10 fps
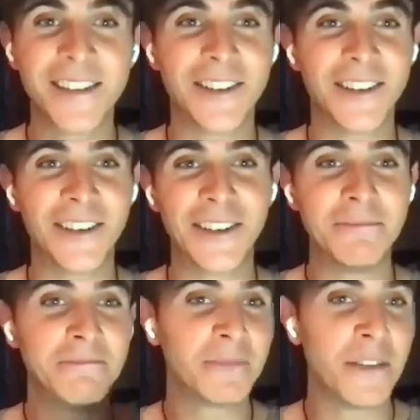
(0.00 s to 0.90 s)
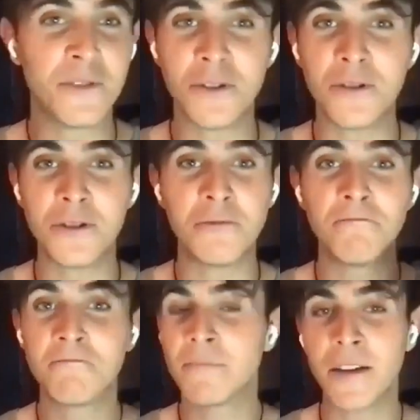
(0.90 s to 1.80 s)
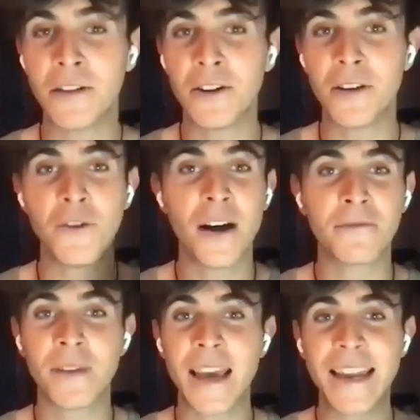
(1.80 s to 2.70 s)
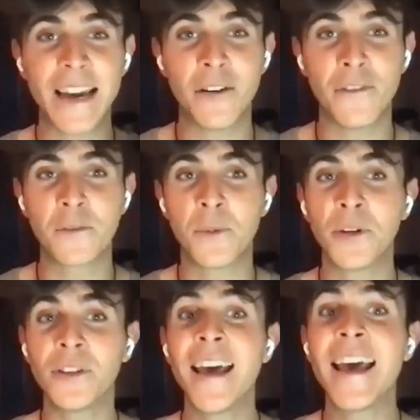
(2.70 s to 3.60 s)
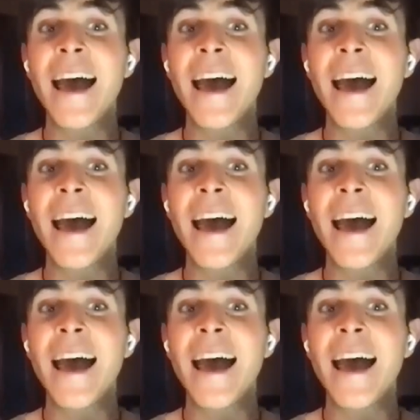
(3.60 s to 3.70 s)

Or if you, I don't know, if you have any kind of a sport.